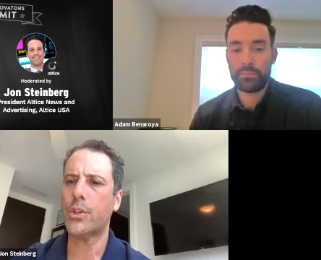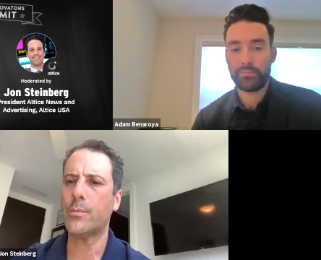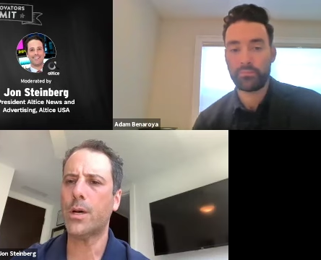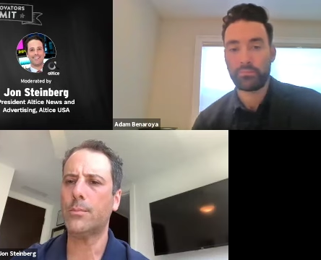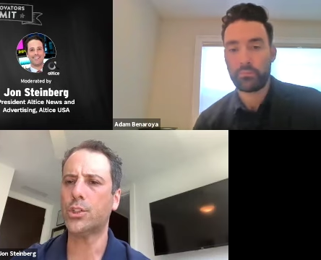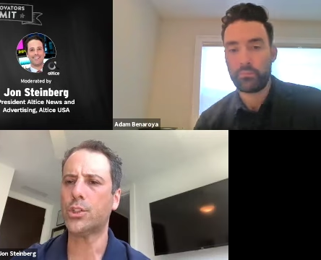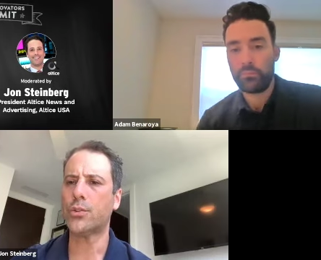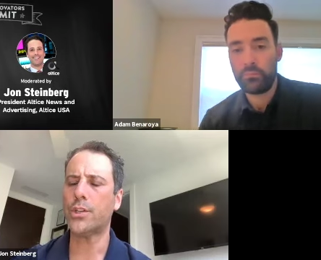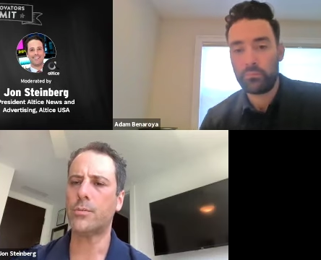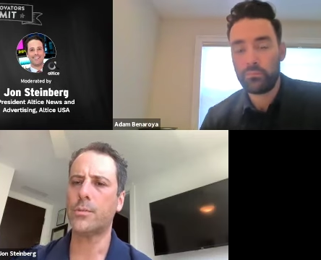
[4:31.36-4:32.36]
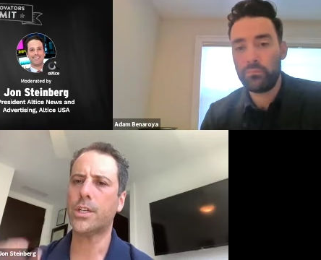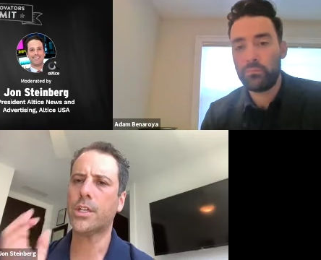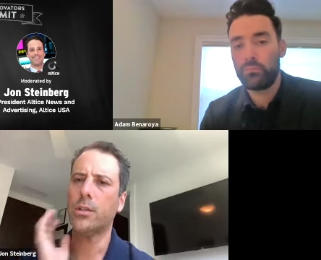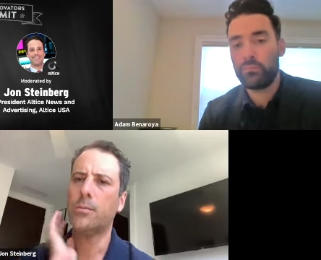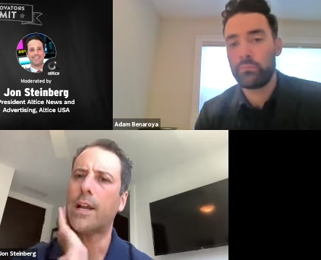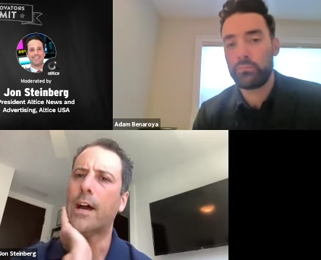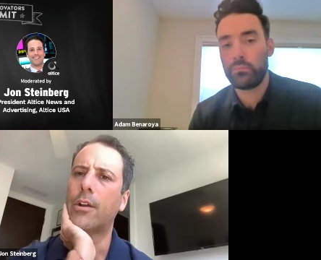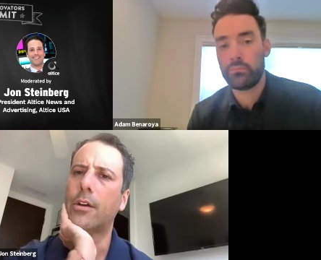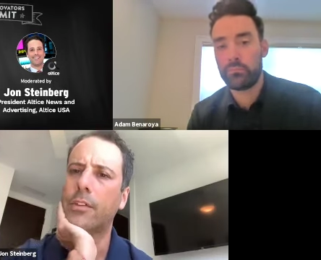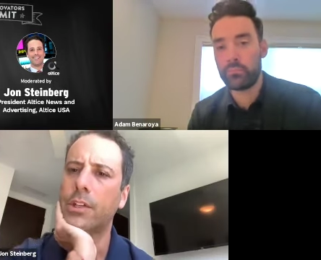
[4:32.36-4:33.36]
Speaker 1: with a publisher that you're particularly
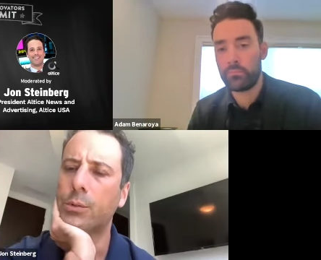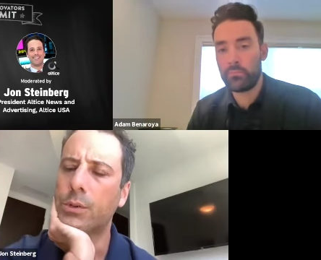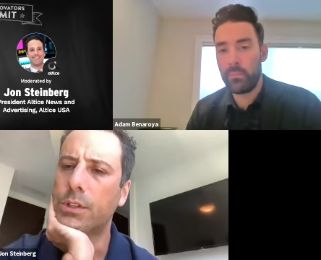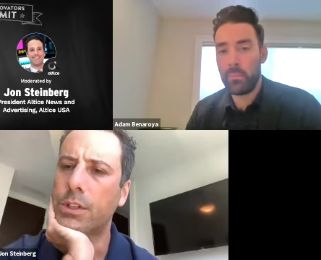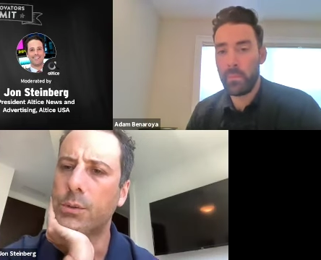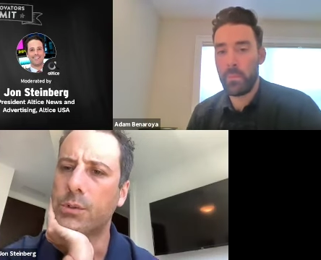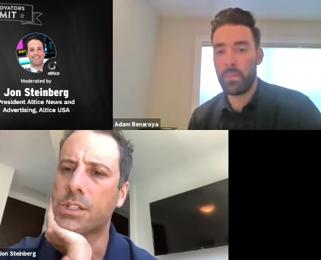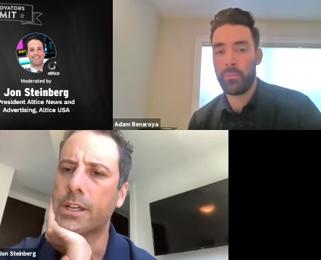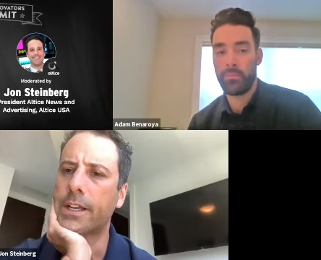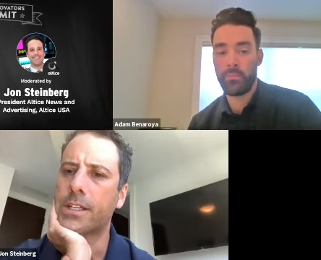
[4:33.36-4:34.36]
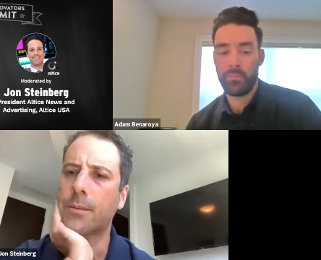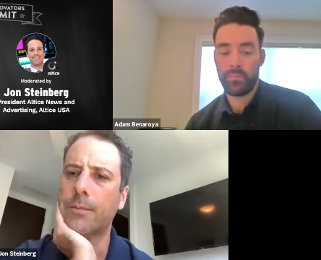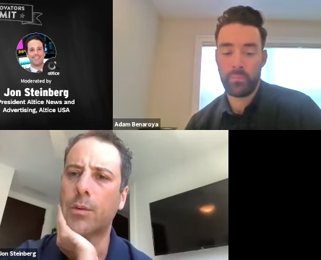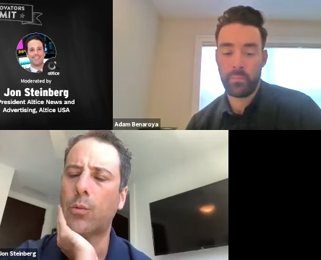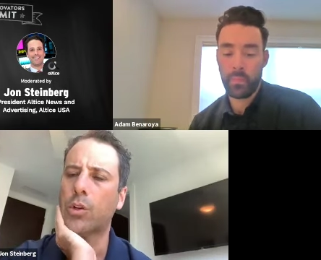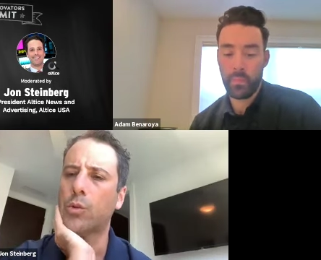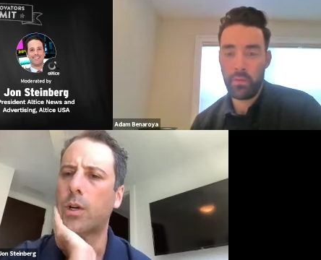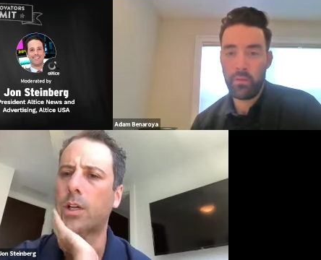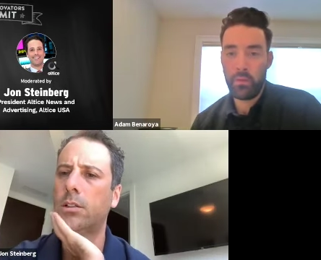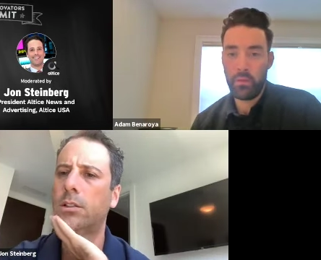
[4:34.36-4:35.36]
proud of that you would that you would cite as something that worked
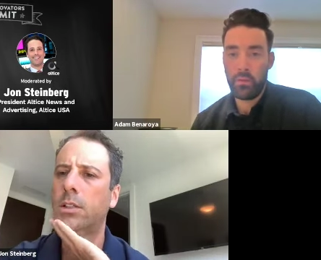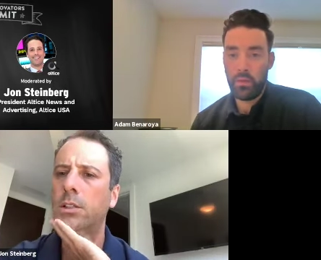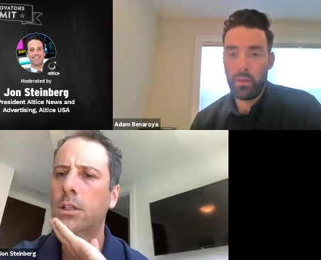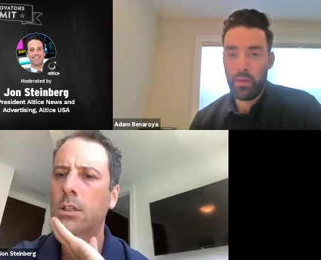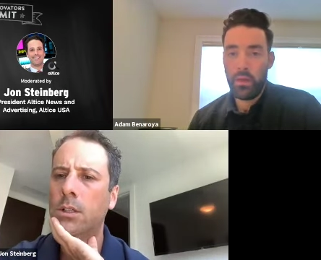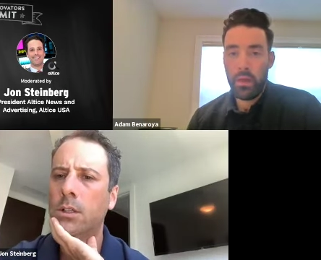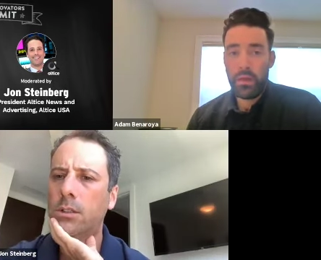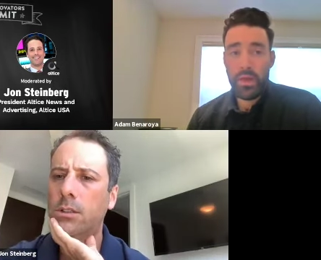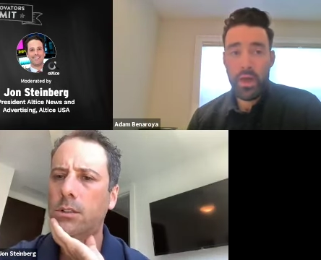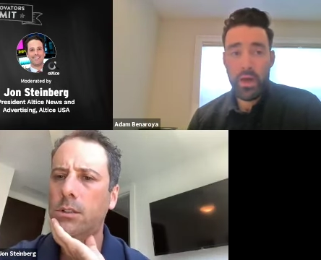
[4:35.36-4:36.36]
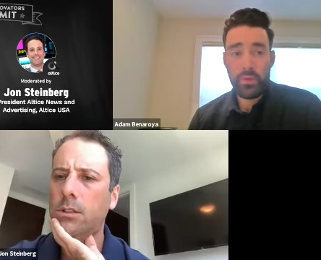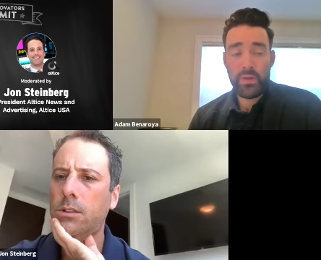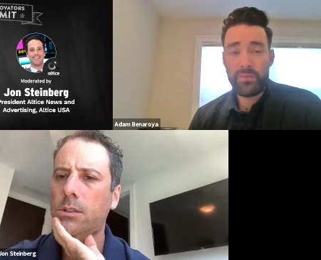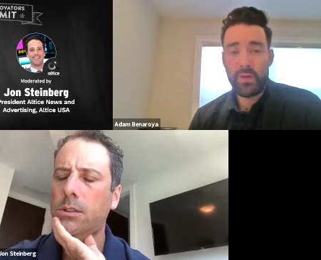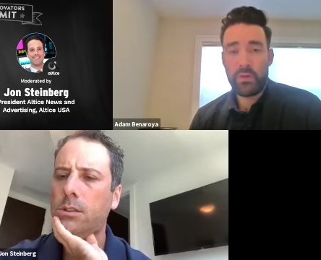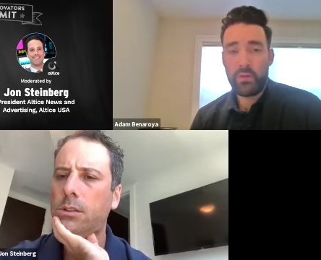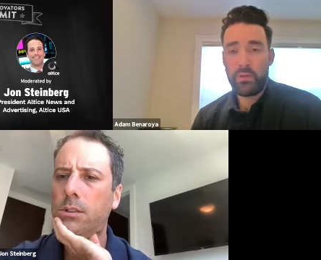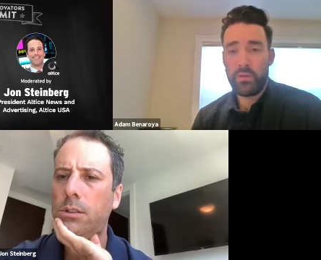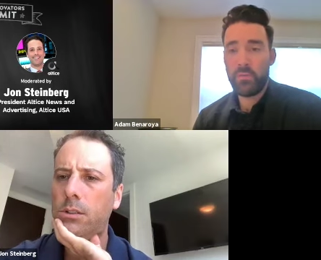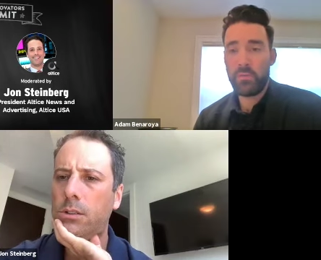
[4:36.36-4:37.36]
well?
Speaker 2: Yeah, we've
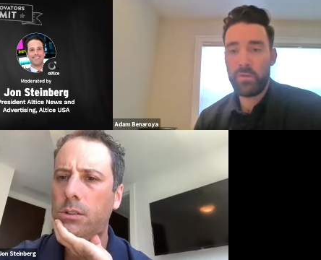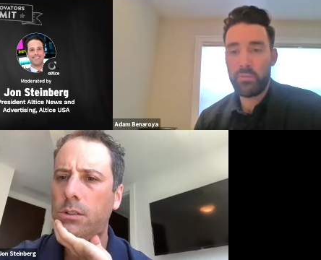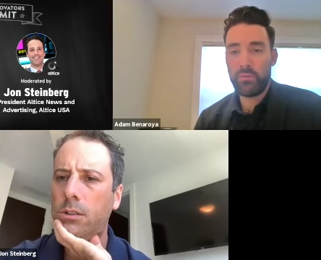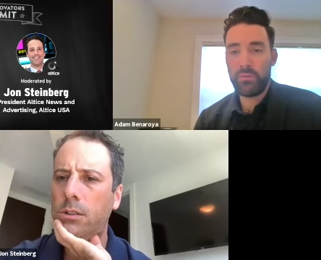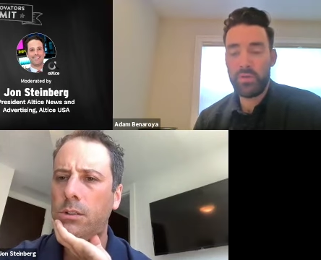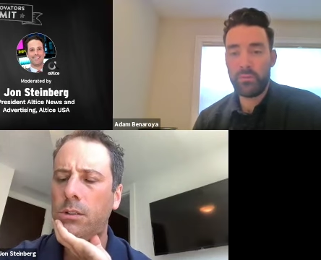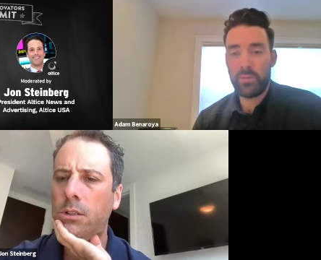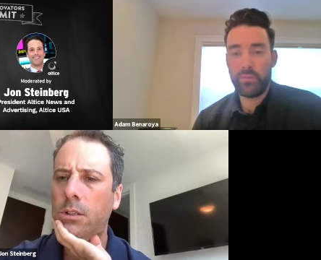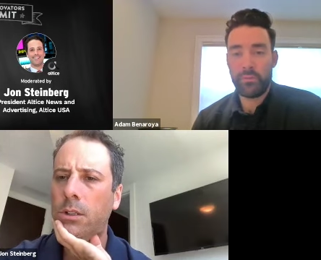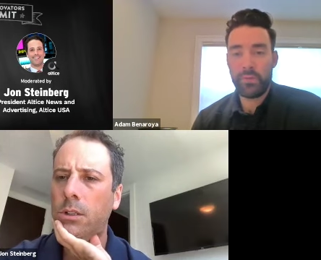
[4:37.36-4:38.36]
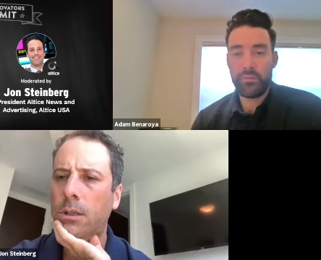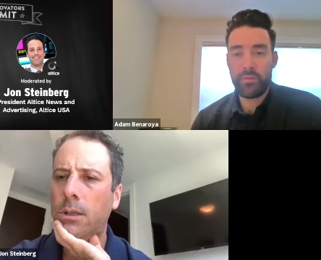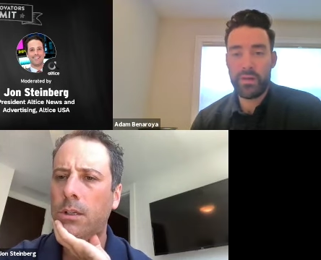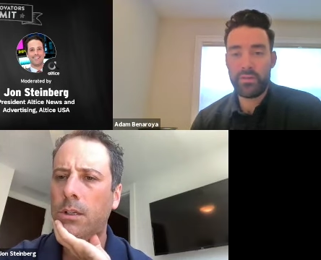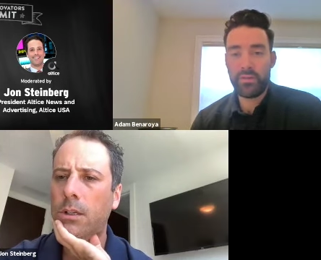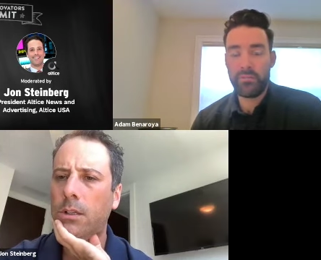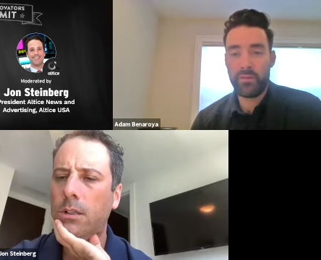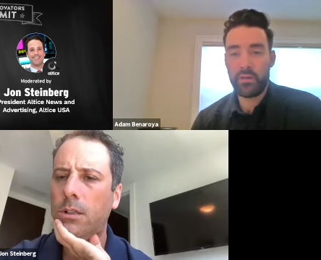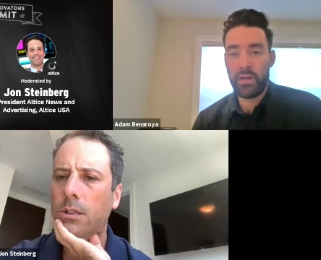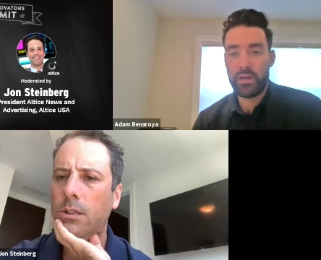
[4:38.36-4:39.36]
done you know for a number of years we've we've created
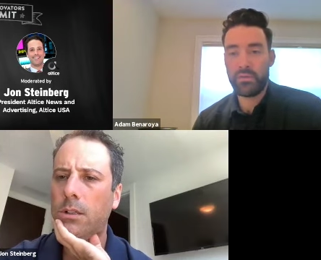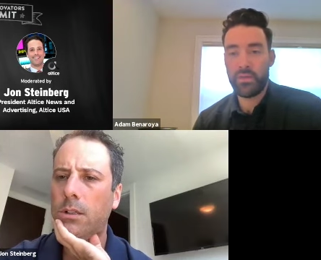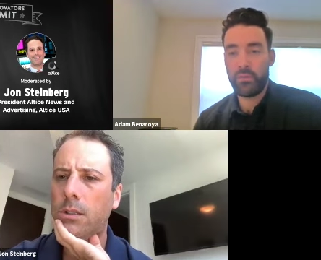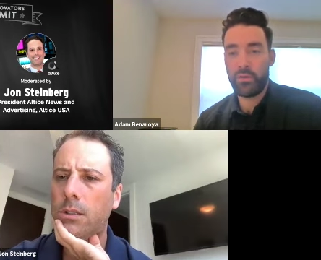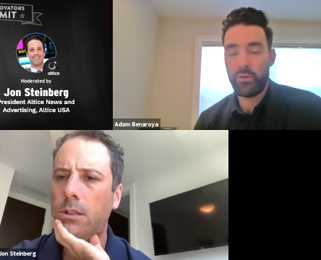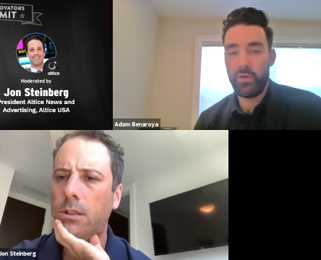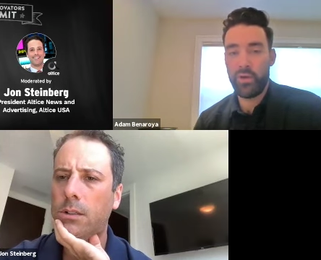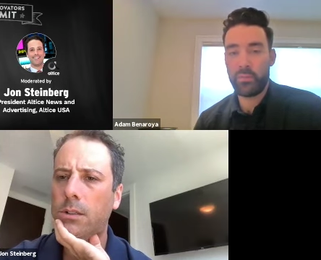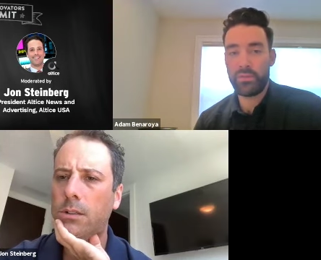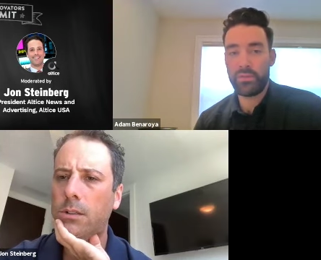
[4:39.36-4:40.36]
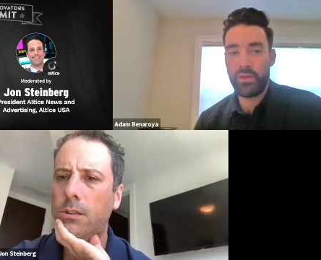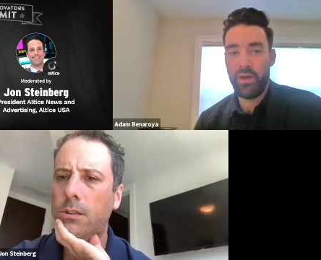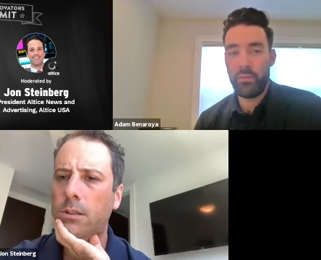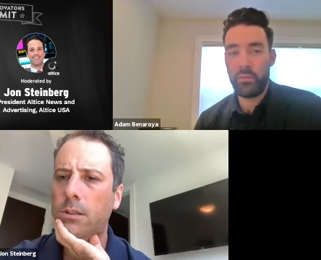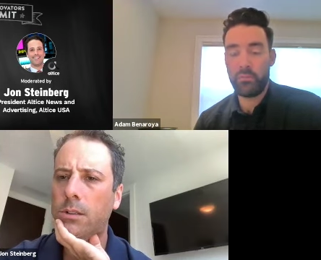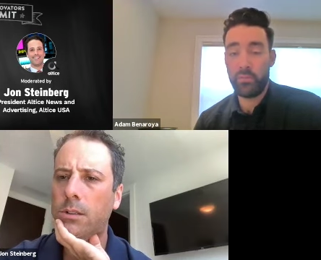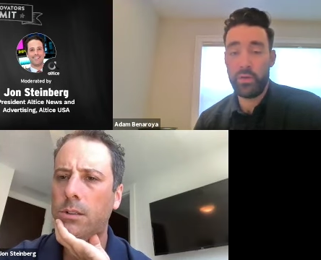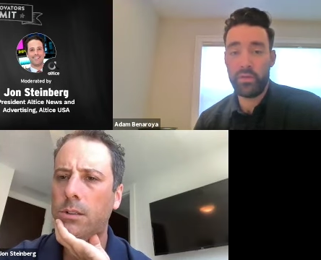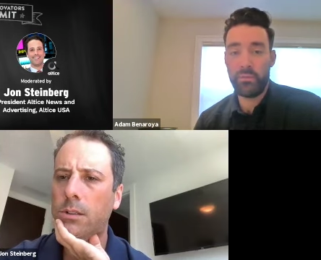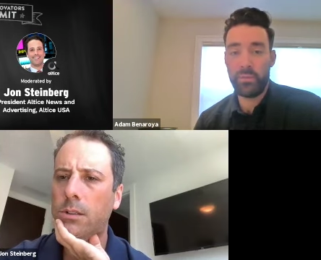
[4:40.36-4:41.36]
different content programs um,
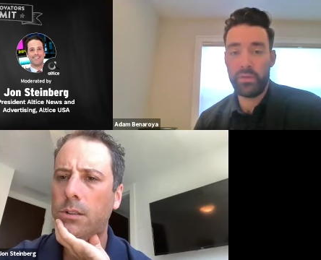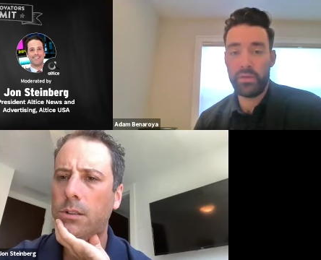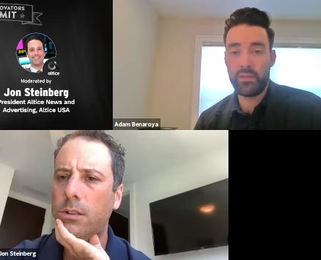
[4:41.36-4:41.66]
with with the